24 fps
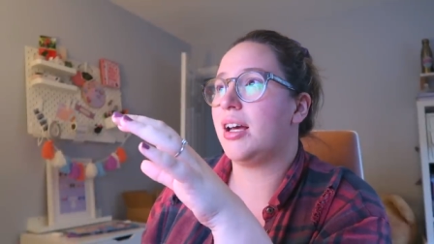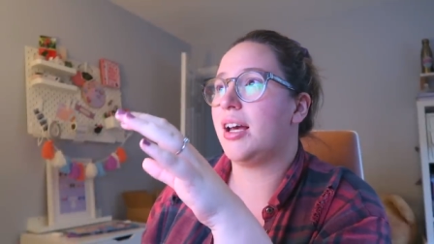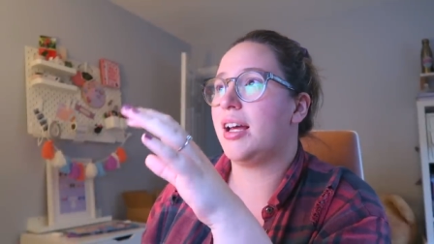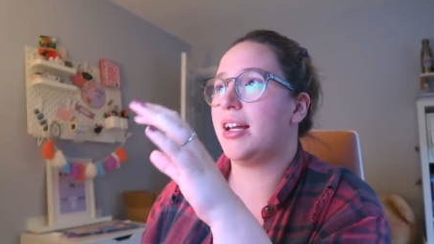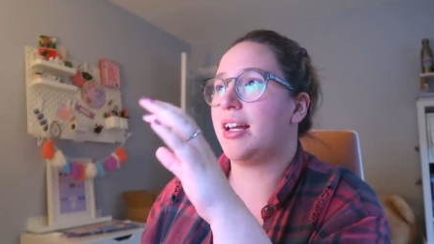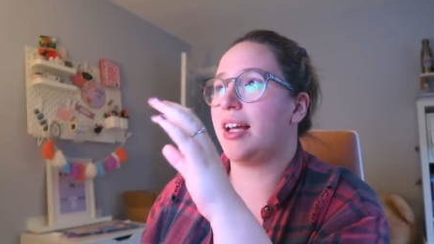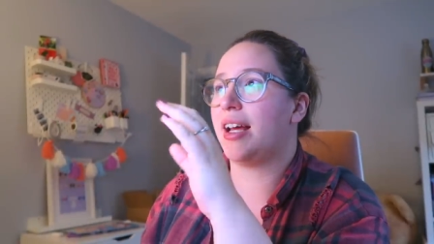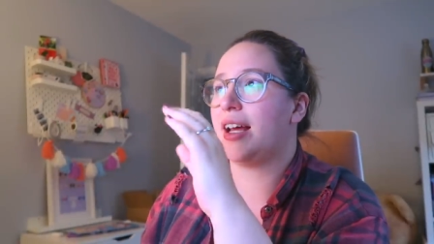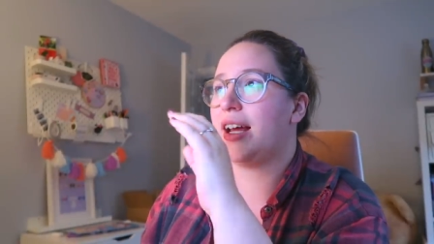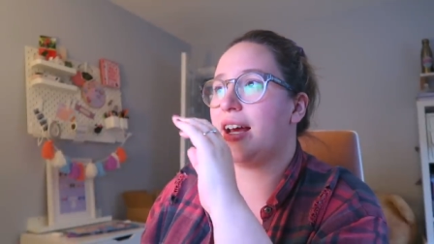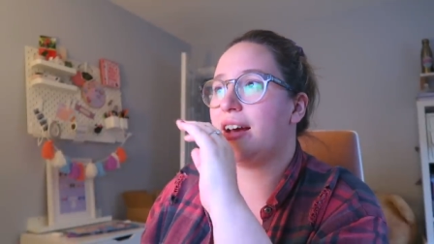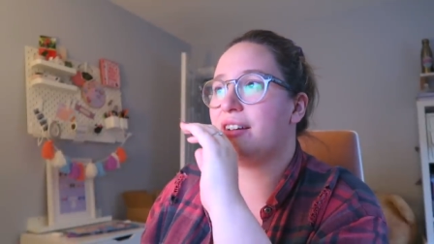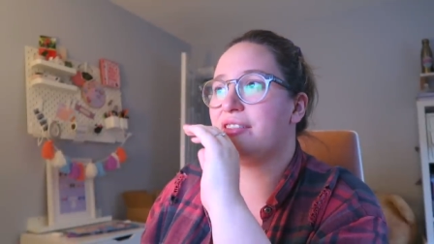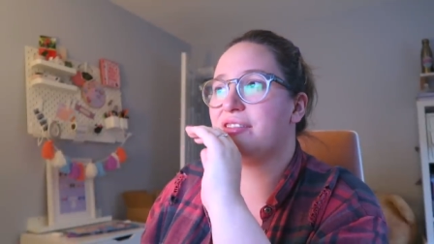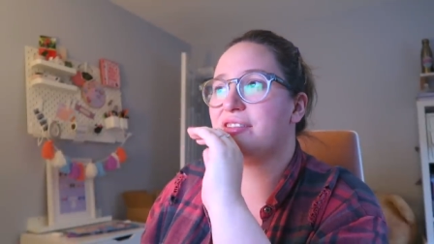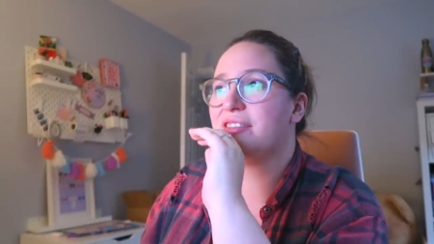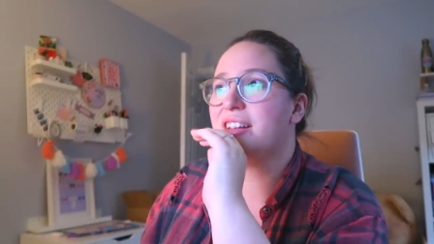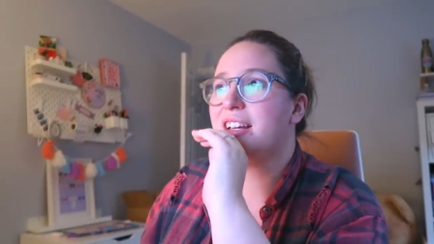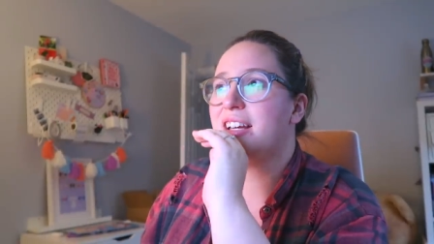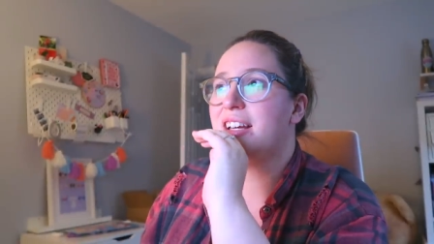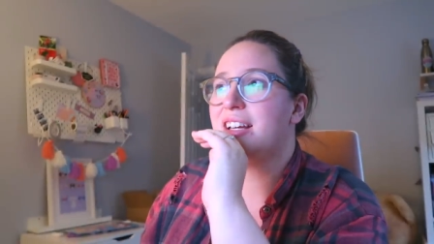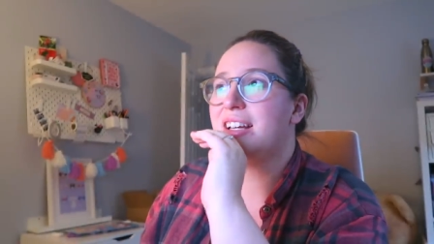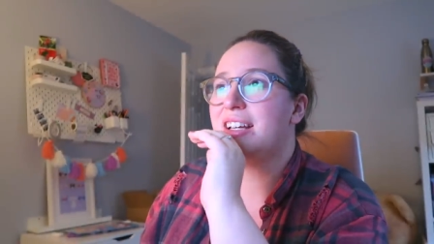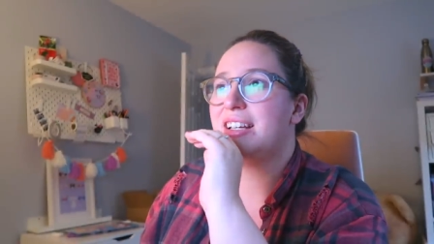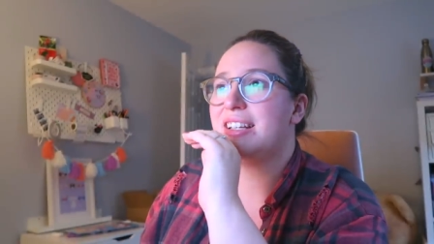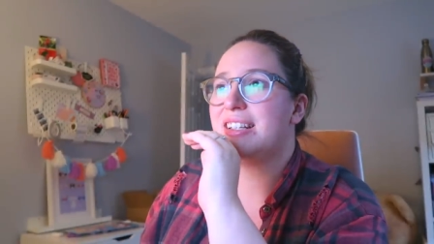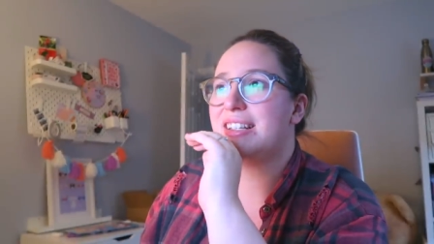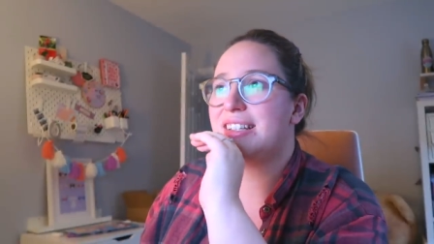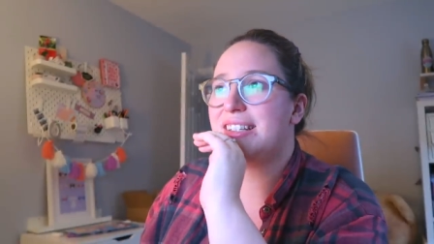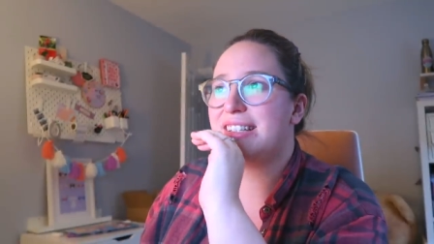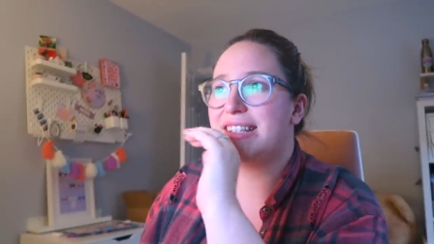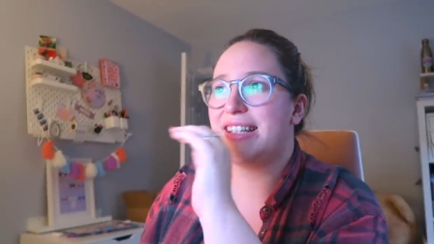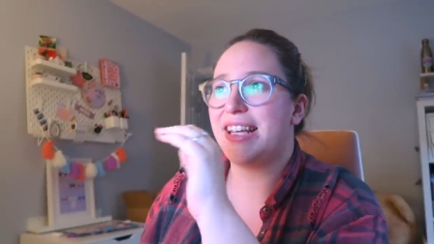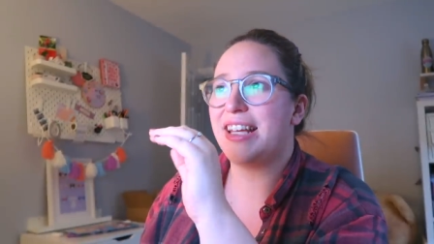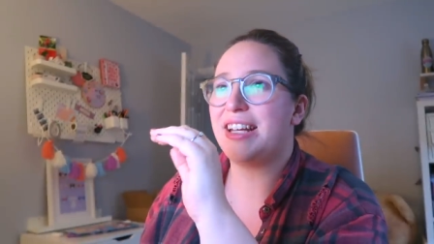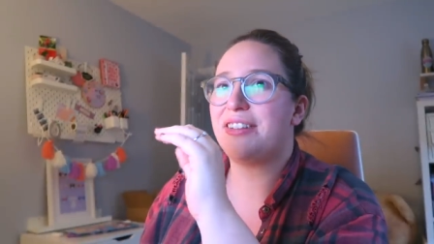and i have
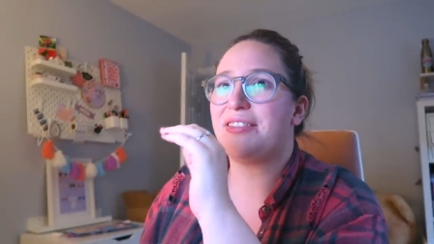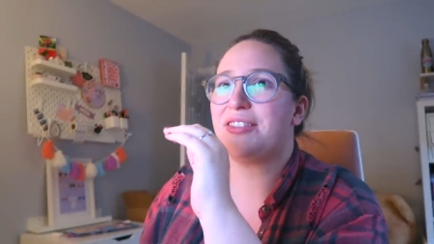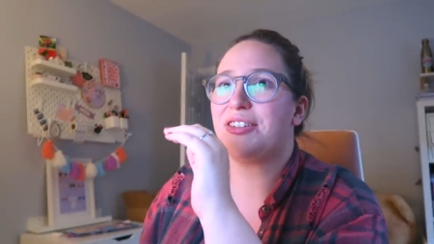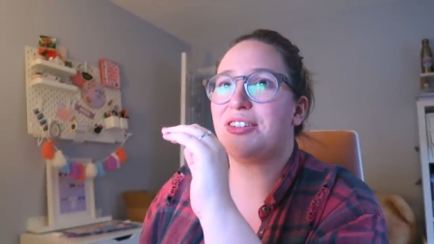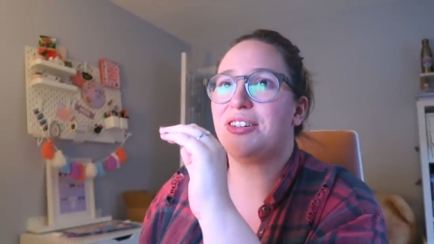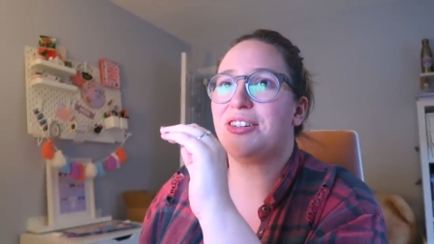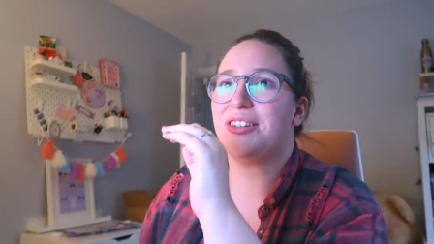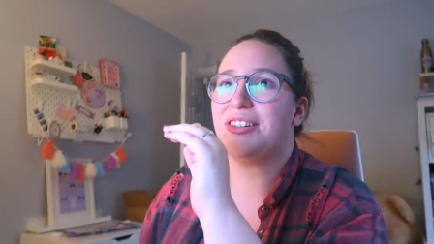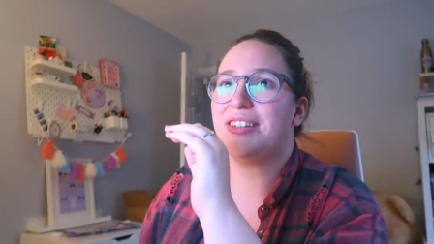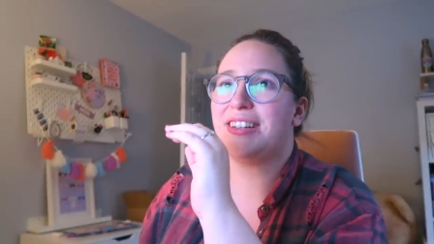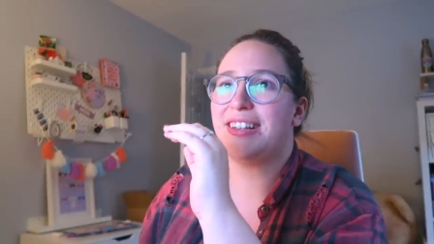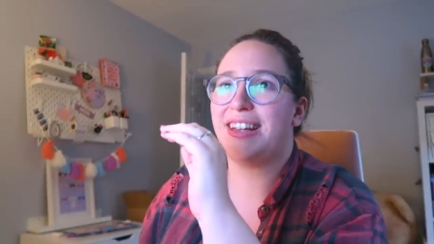zero